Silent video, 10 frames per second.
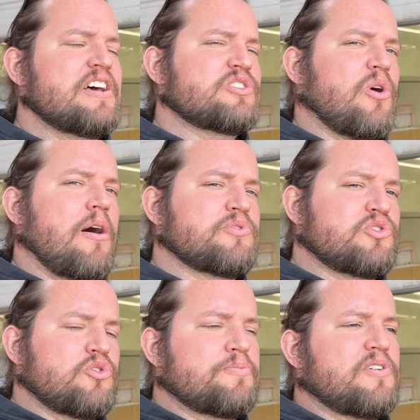So I'm
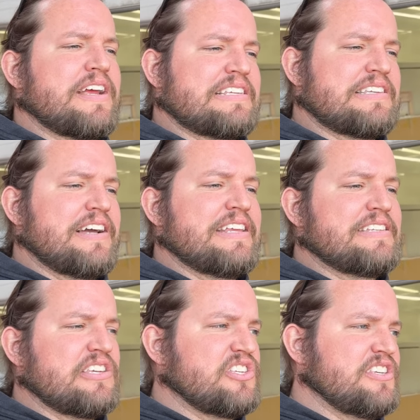super excited
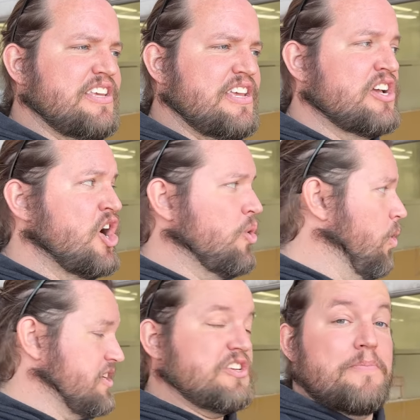to see
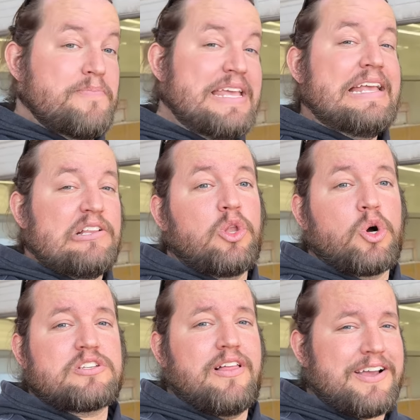what to me
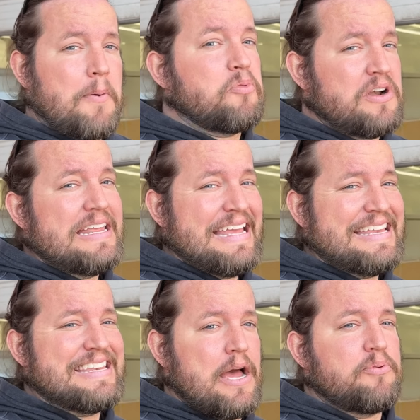looks like a pretty
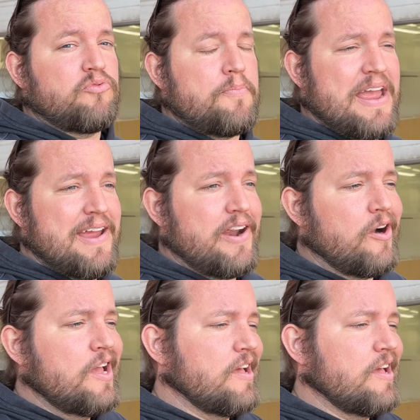in-depth repair.